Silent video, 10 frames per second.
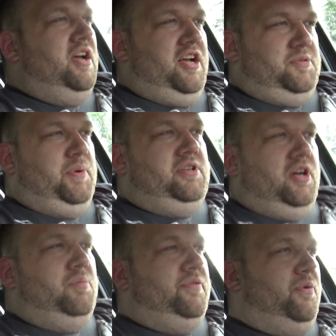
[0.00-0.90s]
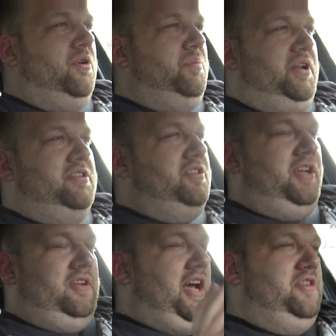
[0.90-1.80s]
It's been done before, but it's
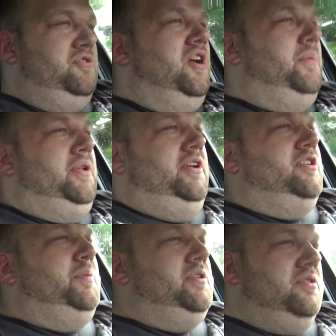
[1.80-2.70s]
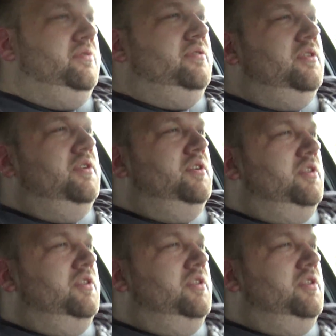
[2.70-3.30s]
like astronomically expensive. Yeah.